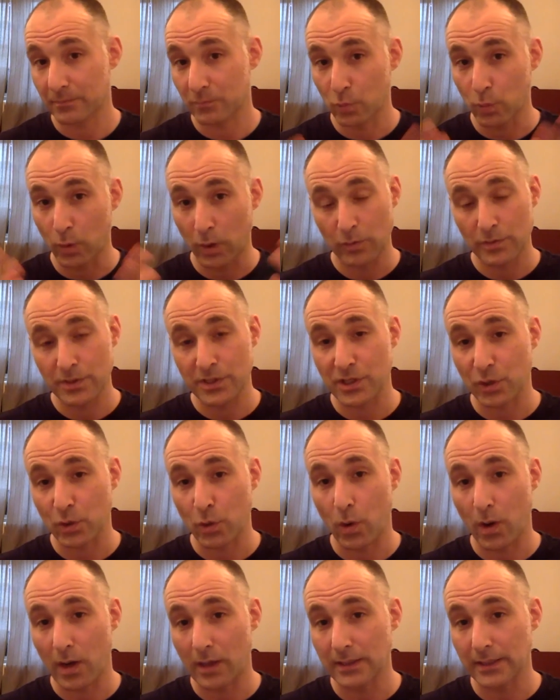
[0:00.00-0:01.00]
What was the
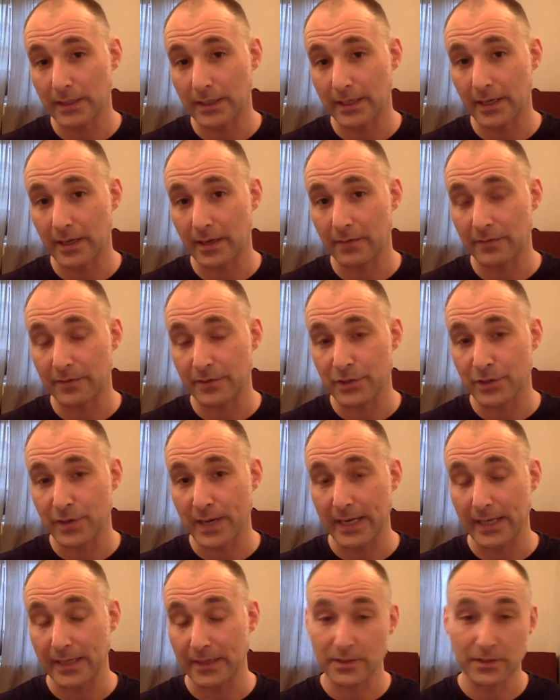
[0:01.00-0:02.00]
quality of your
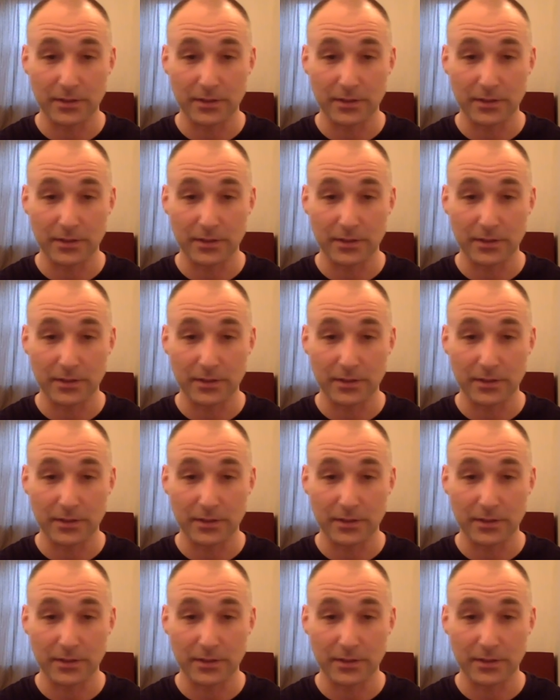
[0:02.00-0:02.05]
training?